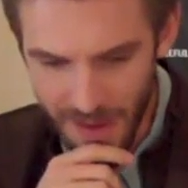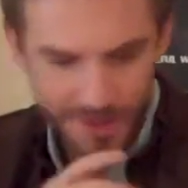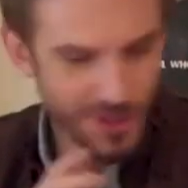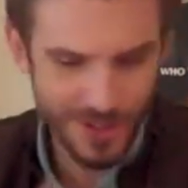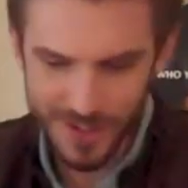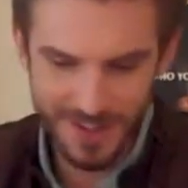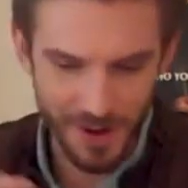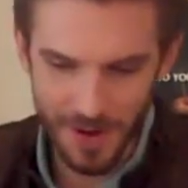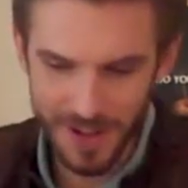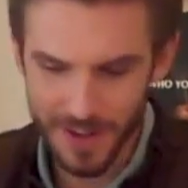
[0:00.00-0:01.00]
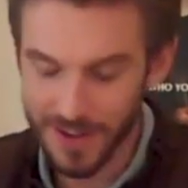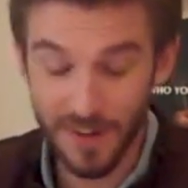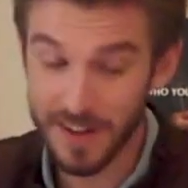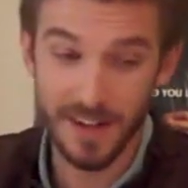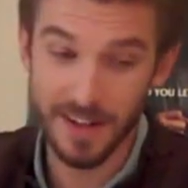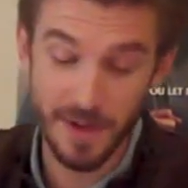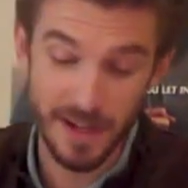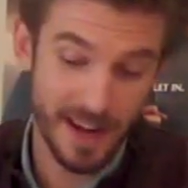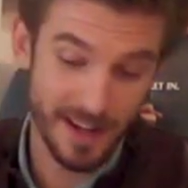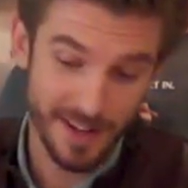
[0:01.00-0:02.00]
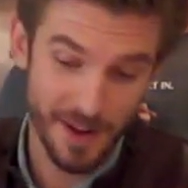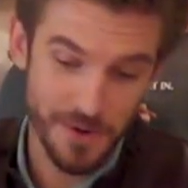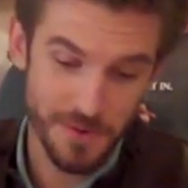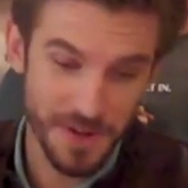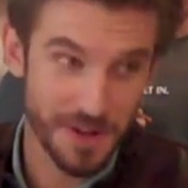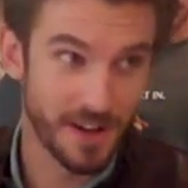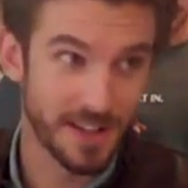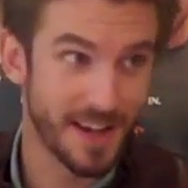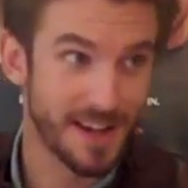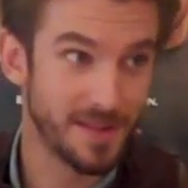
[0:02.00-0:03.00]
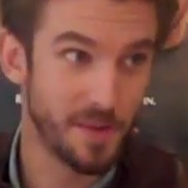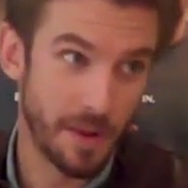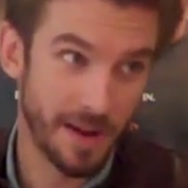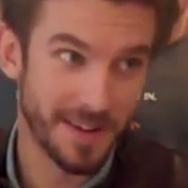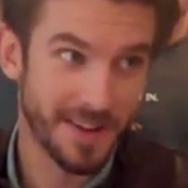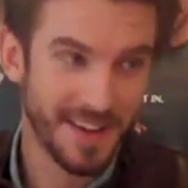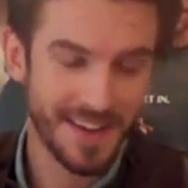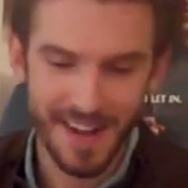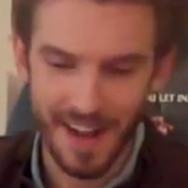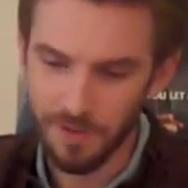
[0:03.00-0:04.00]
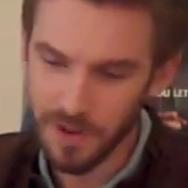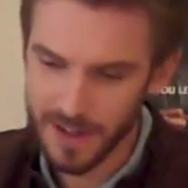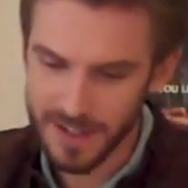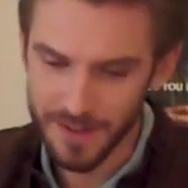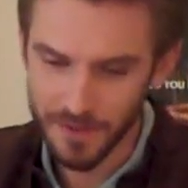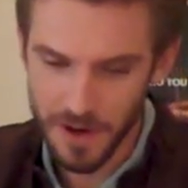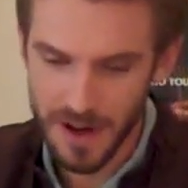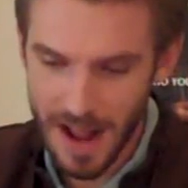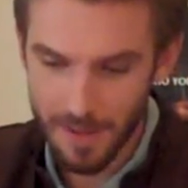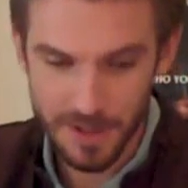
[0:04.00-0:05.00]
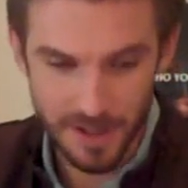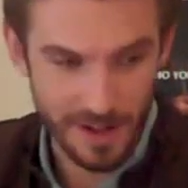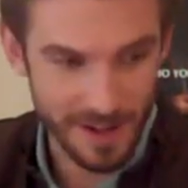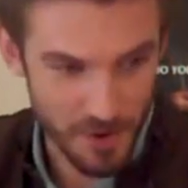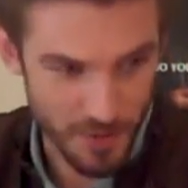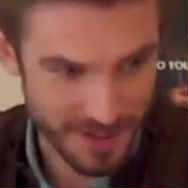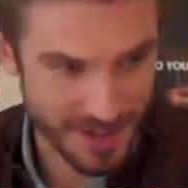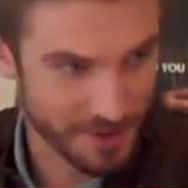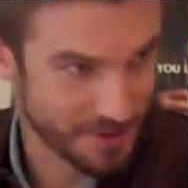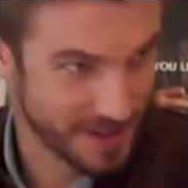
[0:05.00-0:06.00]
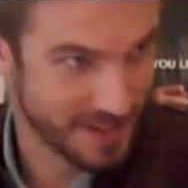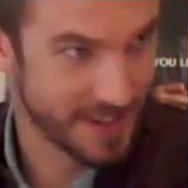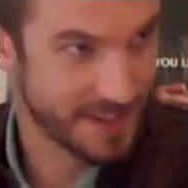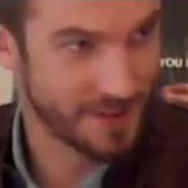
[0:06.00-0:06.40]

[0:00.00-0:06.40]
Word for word: and just, you know, it's, it's fascinating to me getting to know the United States a bit better and realizing what an absolutely enormous country this is.